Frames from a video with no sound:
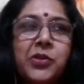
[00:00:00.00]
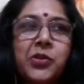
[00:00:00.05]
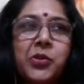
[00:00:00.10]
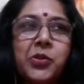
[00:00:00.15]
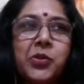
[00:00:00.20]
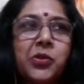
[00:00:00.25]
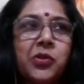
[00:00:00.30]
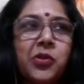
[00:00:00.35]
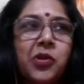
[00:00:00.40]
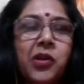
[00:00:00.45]

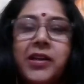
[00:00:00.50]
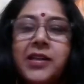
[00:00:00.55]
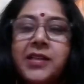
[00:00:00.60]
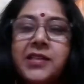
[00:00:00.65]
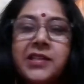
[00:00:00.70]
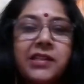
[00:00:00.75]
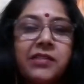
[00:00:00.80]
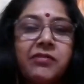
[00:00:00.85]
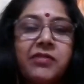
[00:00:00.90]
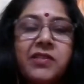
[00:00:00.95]
So God has
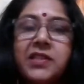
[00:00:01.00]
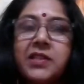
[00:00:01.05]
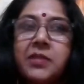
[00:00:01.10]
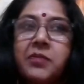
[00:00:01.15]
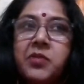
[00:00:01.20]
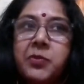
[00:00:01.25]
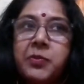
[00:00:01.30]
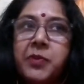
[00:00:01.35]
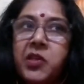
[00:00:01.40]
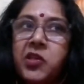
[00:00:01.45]
given some
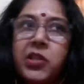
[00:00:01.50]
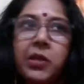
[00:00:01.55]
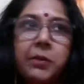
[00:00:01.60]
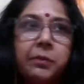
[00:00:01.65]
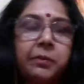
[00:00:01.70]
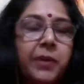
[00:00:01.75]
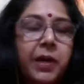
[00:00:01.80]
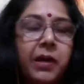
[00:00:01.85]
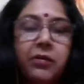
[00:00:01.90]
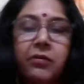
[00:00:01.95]
special
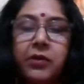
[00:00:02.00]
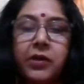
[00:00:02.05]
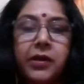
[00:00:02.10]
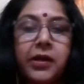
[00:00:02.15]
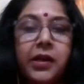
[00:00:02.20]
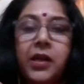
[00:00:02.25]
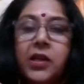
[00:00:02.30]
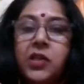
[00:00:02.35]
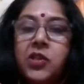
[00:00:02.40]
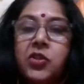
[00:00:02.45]
power
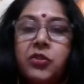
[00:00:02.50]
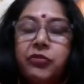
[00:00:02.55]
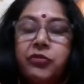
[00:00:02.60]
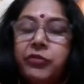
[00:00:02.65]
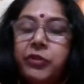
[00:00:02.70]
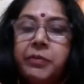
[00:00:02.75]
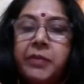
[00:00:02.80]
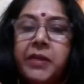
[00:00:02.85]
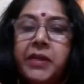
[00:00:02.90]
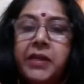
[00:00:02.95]
to
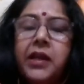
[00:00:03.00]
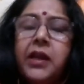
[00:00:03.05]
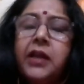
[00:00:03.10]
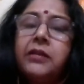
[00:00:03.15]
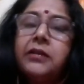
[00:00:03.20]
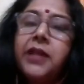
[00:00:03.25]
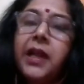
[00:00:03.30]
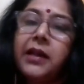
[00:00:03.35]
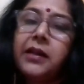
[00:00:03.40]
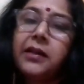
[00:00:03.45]
women
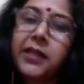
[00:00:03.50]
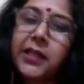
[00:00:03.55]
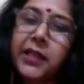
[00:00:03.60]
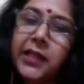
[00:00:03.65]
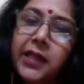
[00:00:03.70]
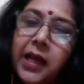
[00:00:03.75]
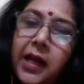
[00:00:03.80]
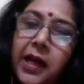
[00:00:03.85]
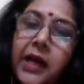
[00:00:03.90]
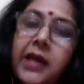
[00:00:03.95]
that they
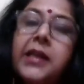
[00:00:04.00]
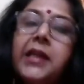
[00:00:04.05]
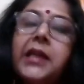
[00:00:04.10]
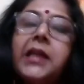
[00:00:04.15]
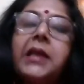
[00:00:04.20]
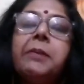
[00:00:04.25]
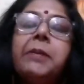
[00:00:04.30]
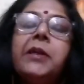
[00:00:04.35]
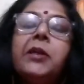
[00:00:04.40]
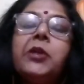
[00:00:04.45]
are
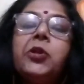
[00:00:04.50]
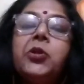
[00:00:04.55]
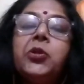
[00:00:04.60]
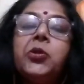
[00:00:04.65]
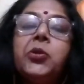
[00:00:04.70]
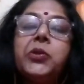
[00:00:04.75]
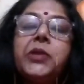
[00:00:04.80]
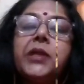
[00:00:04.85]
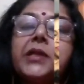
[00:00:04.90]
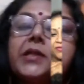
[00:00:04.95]
able to
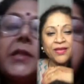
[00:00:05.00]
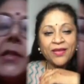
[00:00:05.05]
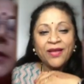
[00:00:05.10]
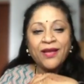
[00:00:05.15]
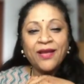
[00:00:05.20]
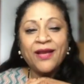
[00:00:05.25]
do this.